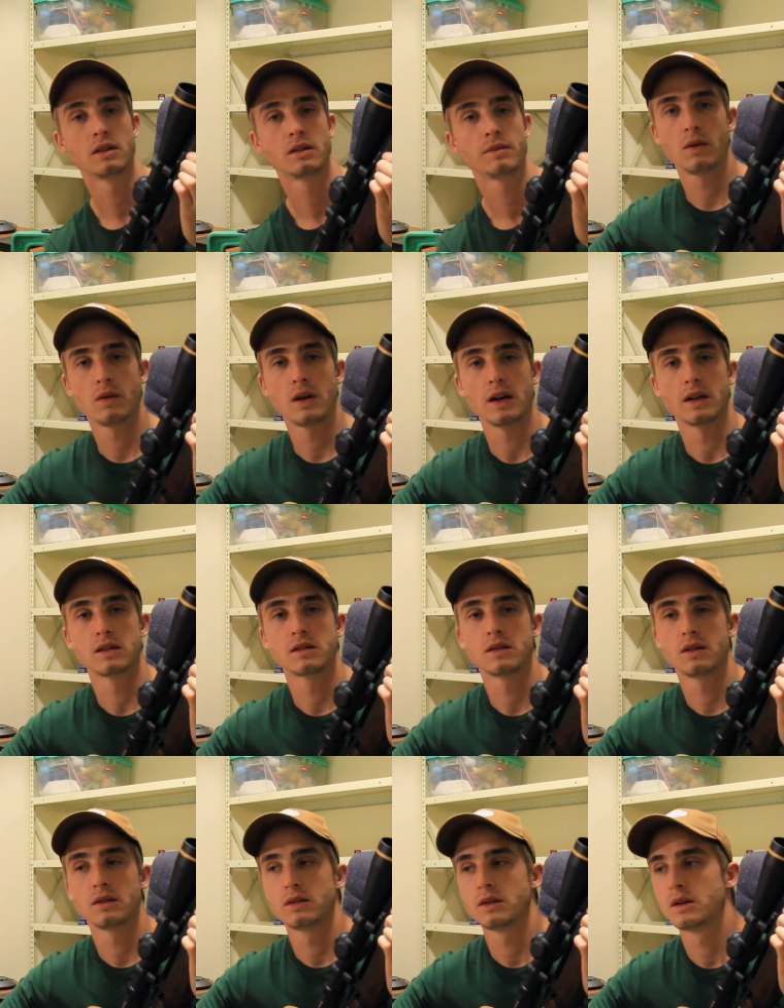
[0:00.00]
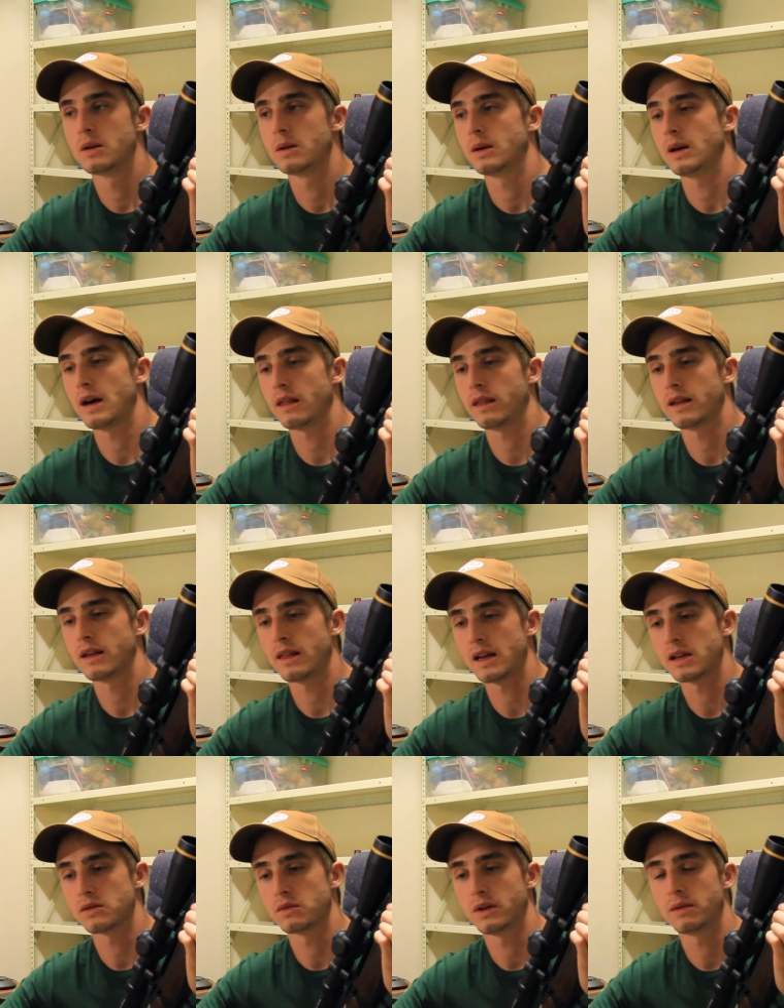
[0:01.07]
Alright, so I think
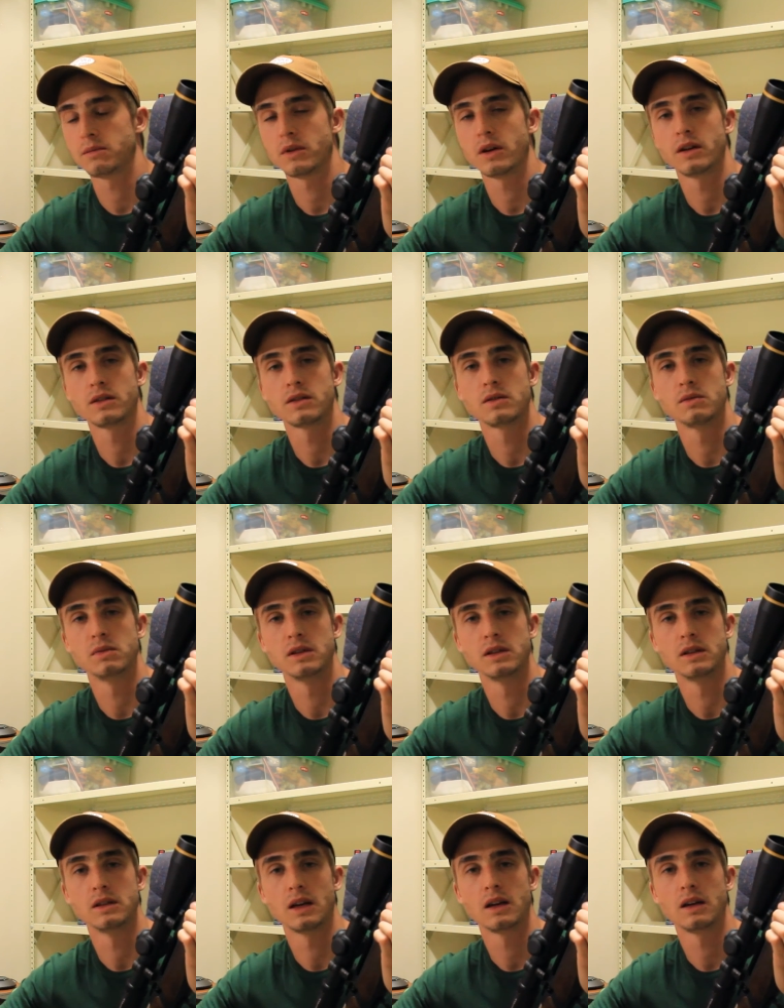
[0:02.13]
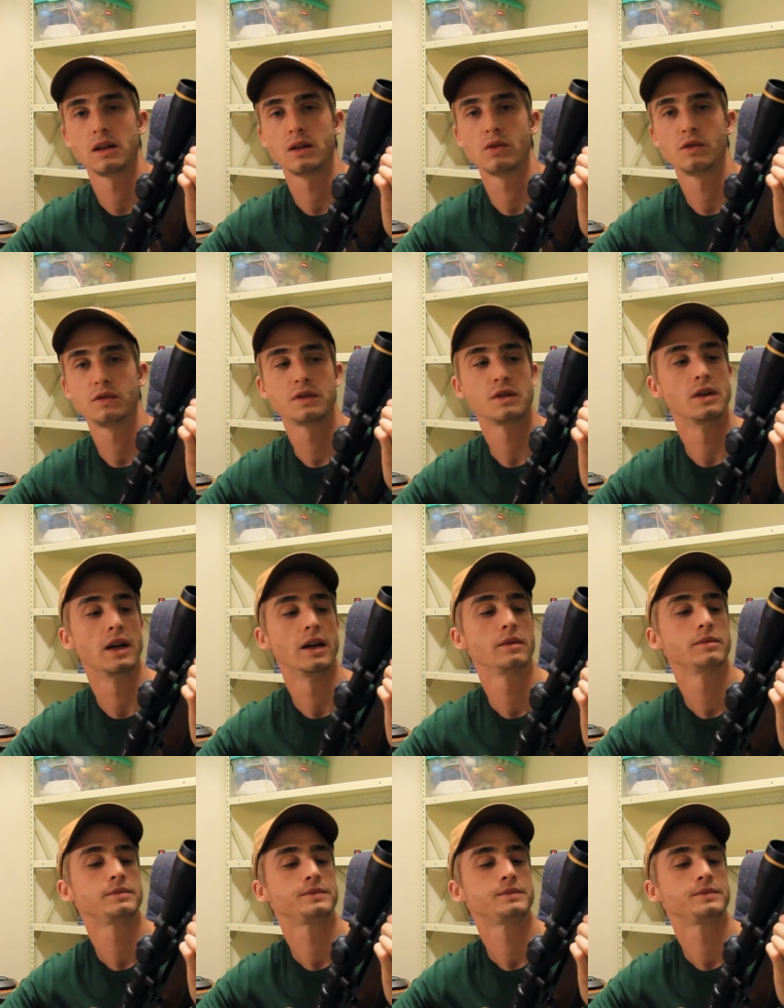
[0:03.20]
that's where I'm going to be ending off today.